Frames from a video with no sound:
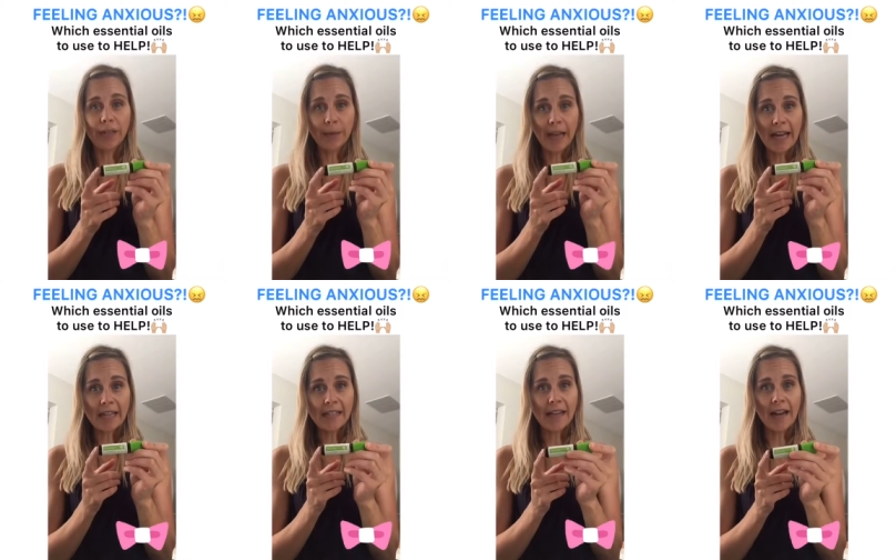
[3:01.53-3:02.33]

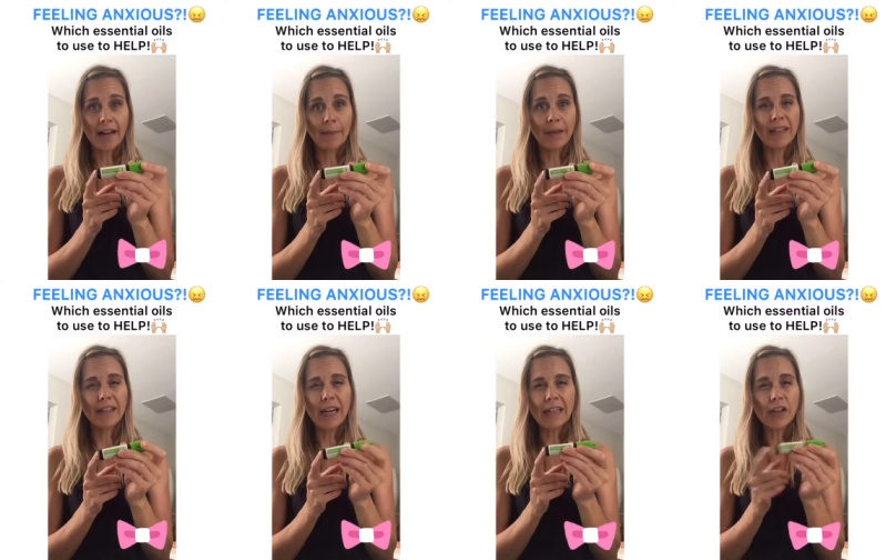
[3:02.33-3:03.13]
blend. Um,
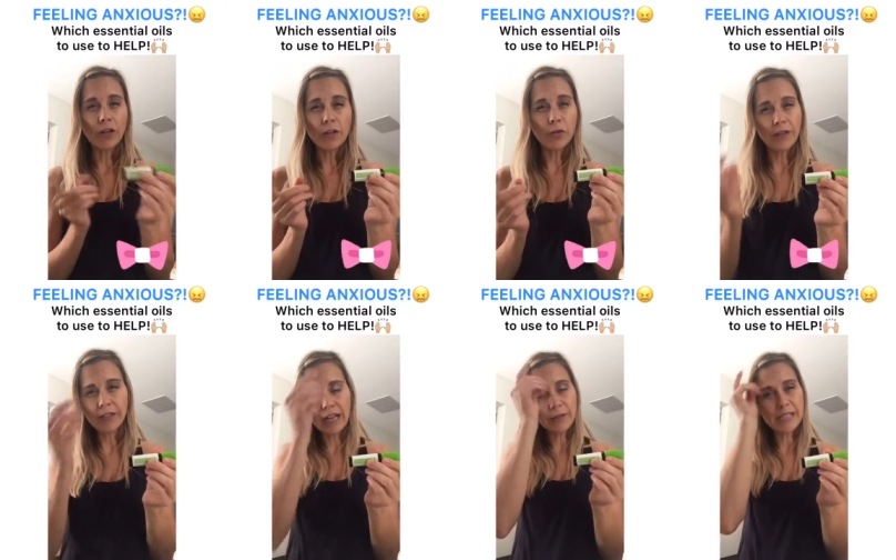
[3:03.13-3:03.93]
the adult
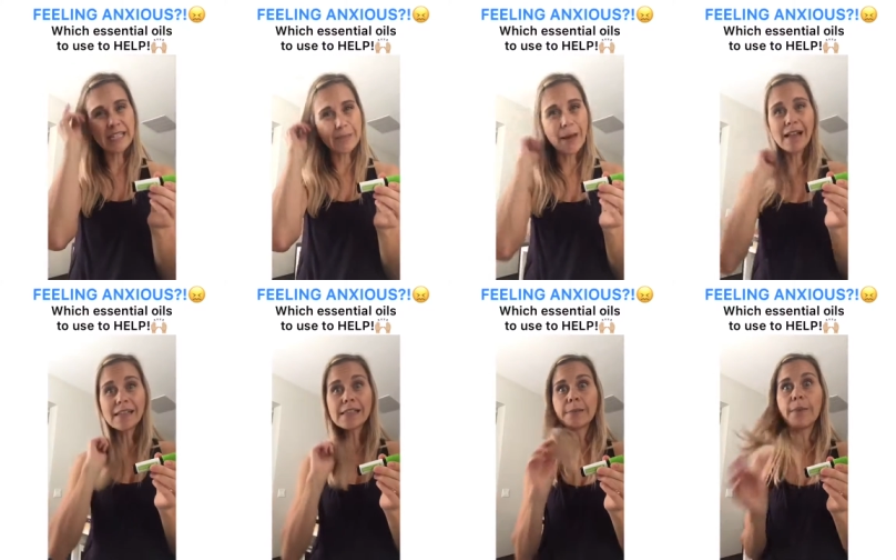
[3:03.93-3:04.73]
equivalent I would say is
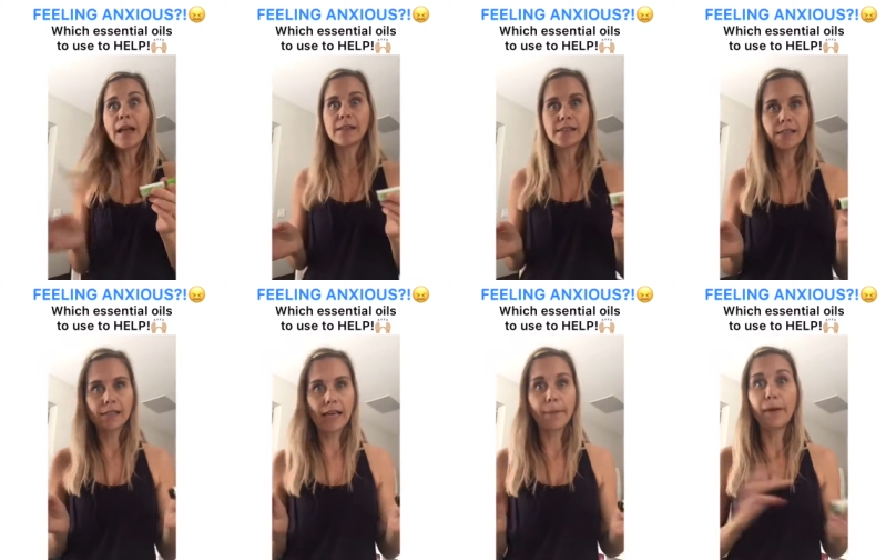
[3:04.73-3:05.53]
Balance, and Balance is
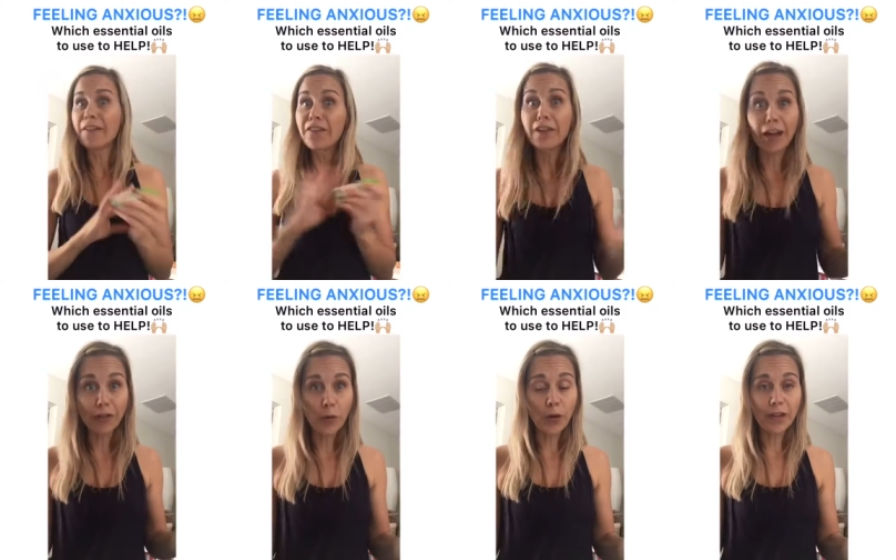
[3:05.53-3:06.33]
like my
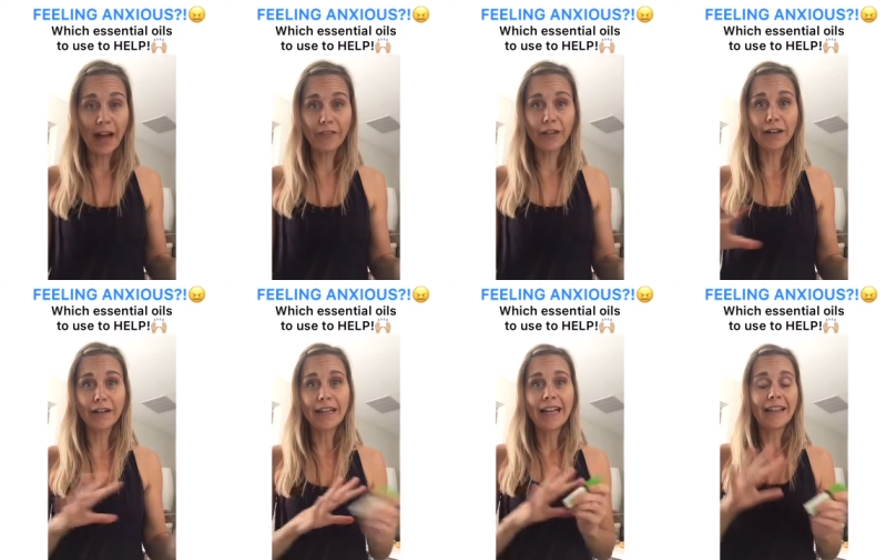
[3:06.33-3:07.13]
favorite oil ever.
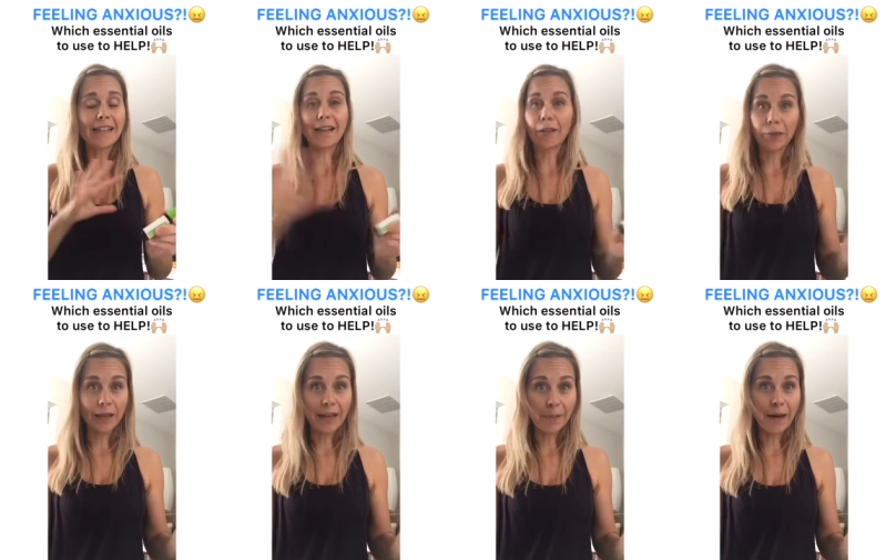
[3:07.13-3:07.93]
That's another one
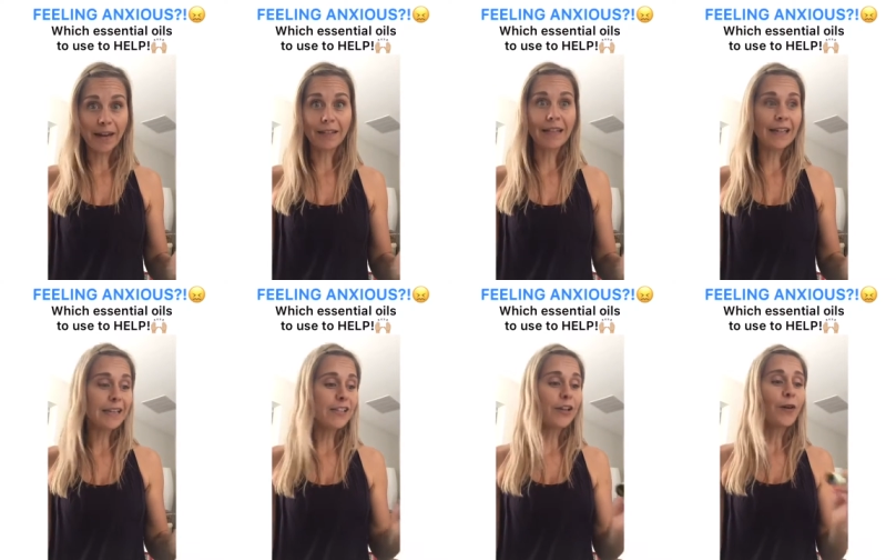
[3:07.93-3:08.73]
that I'm kind of leading
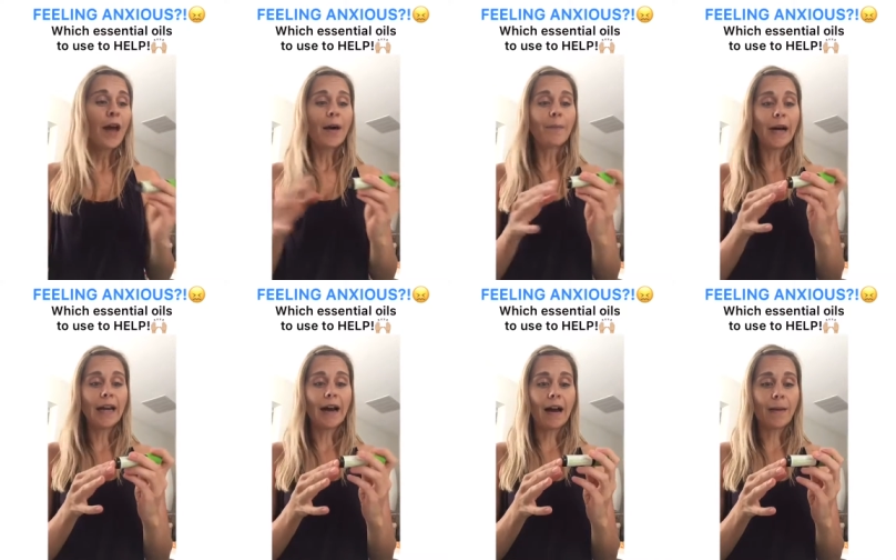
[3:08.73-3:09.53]
into.
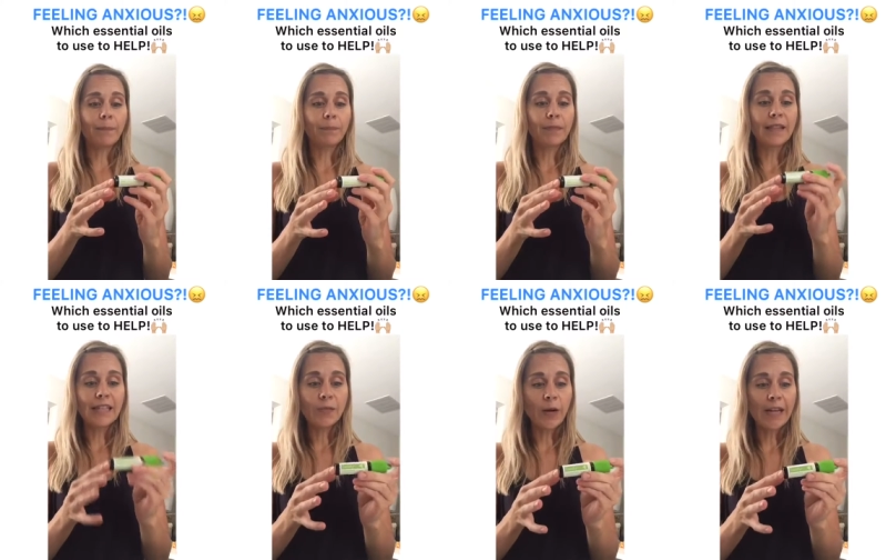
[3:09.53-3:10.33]
But um,
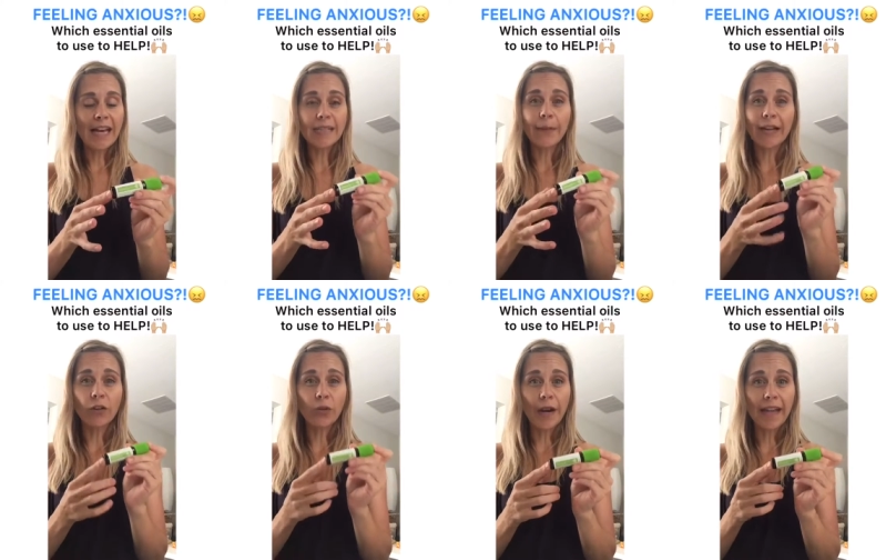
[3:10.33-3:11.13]
this one has been
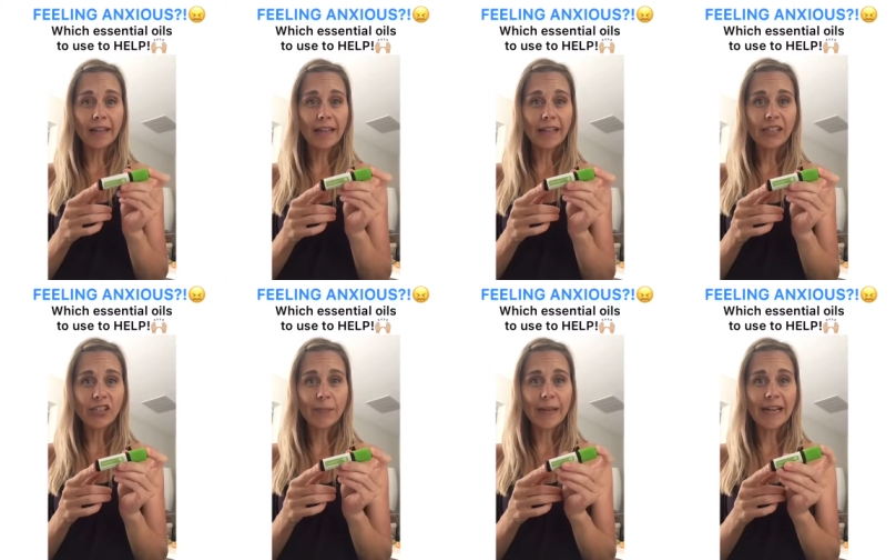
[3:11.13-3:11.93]
great lately
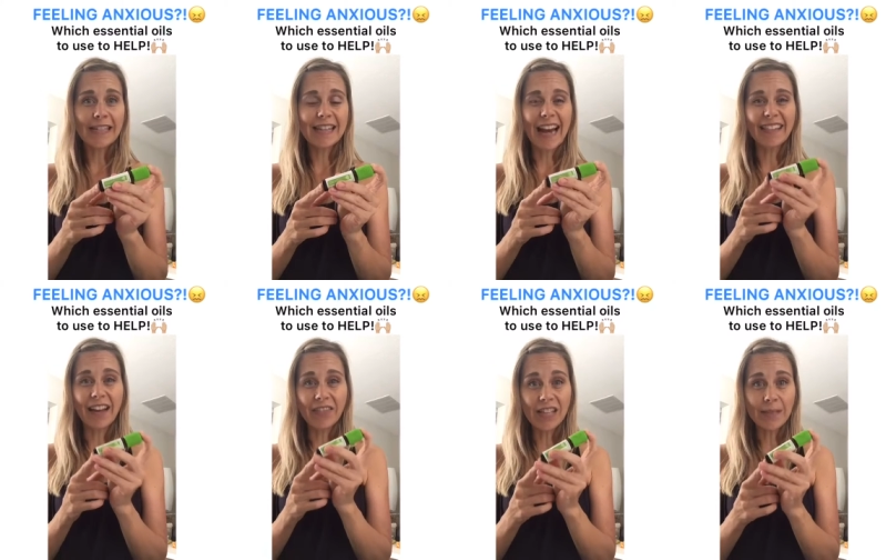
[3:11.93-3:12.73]
just because I
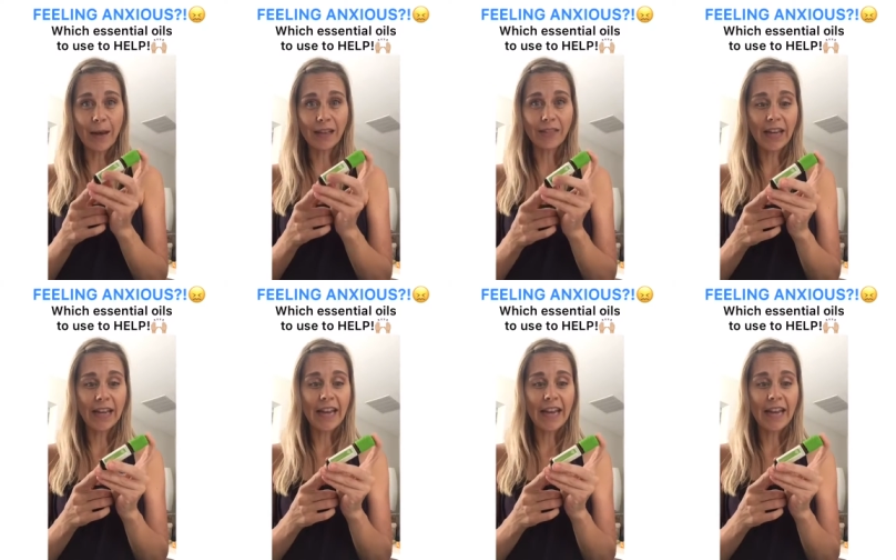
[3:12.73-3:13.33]
love the smell of it,